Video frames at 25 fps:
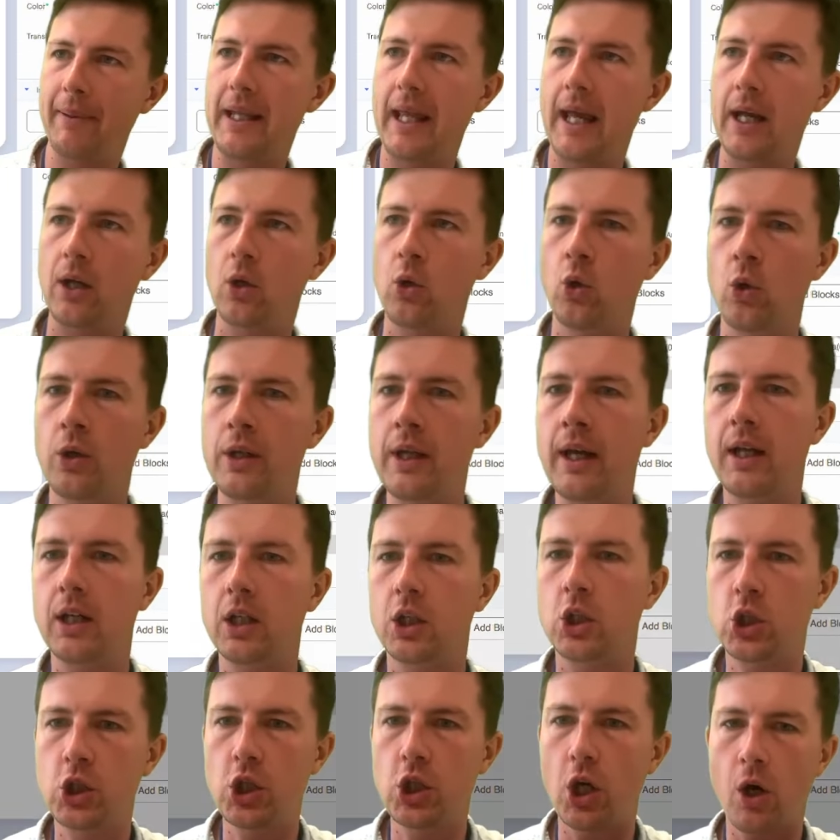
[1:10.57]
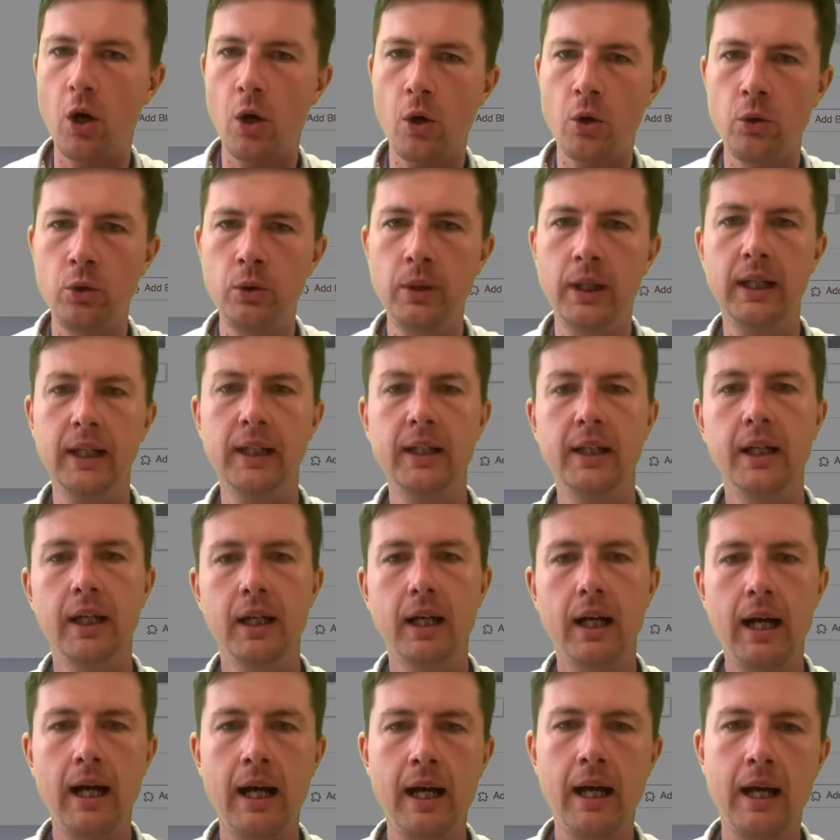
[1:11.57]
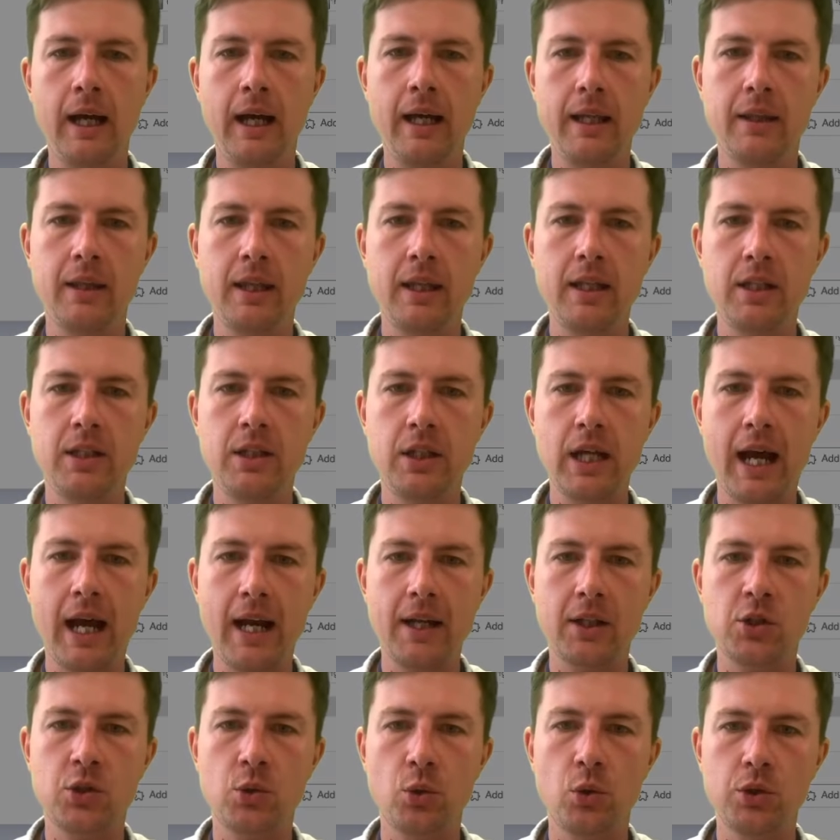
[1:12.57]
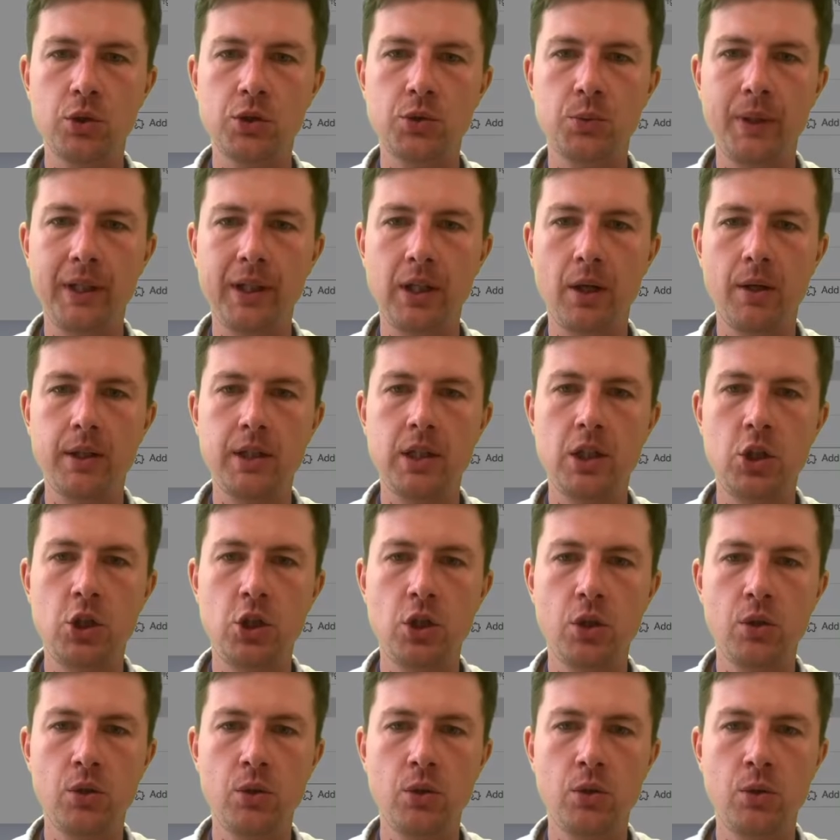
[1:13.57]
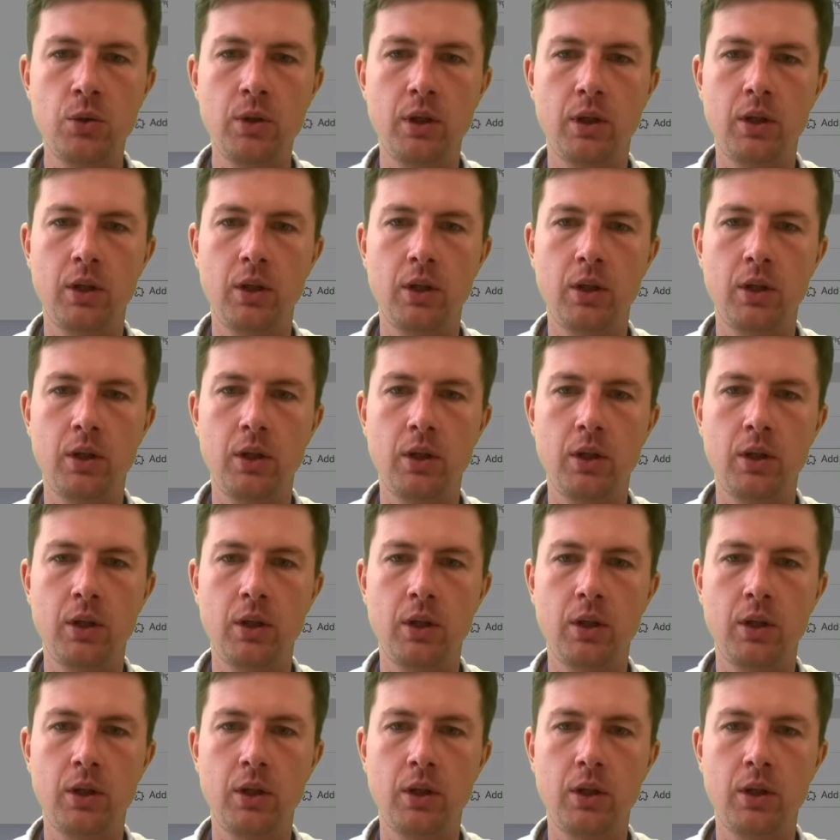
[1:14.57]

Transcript: that corner, go. The data source we're going to do,